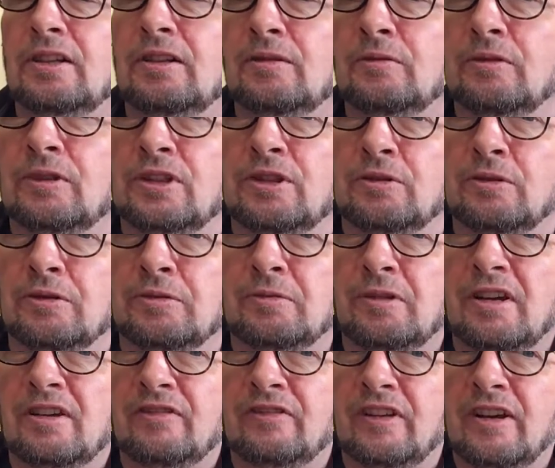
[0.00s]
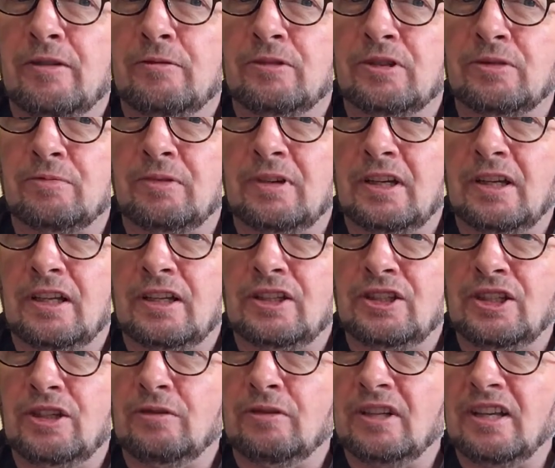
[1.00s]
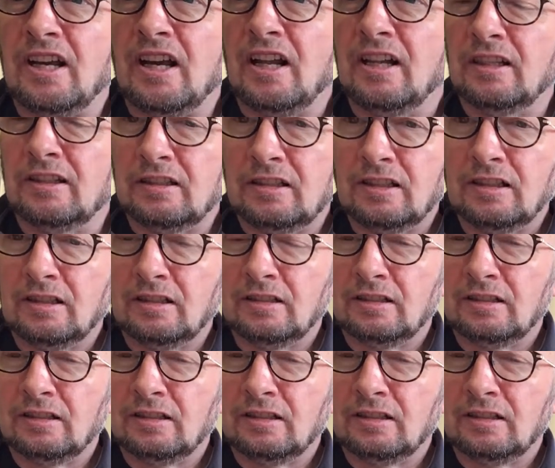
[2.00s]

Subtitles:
which was made famous by Judy Garland